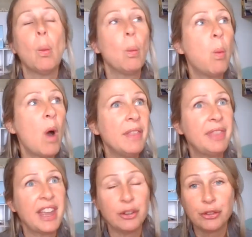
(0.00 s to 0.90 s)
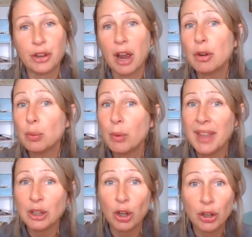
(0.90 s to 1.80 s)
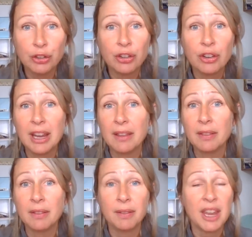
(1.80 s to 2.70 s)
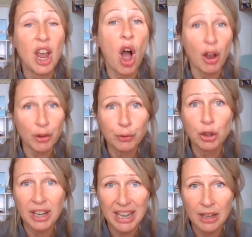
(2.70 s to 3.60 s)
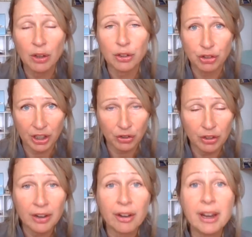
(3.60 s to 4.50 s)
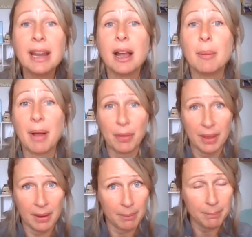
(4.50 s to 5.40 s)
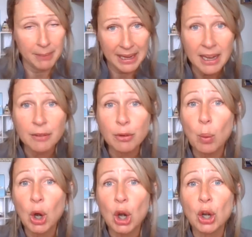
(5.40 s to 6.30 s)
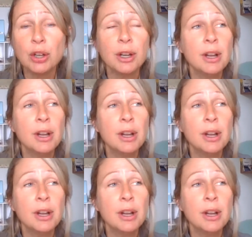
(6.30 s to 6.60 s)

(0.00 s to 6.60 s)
what they discovered when they looked in the Oxford English Dictionary about the meaning of a word.